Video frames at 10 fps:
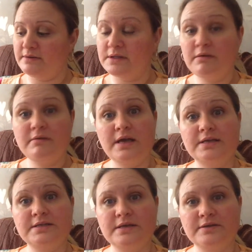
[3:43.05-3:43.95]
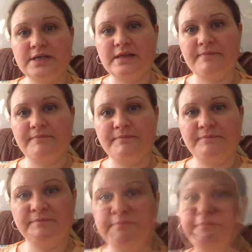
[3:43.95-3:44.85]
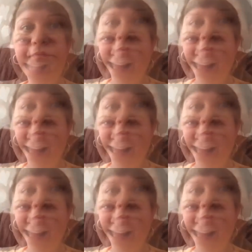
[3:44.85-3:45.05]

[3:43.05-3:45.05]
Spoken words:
So yes, I'll see you then.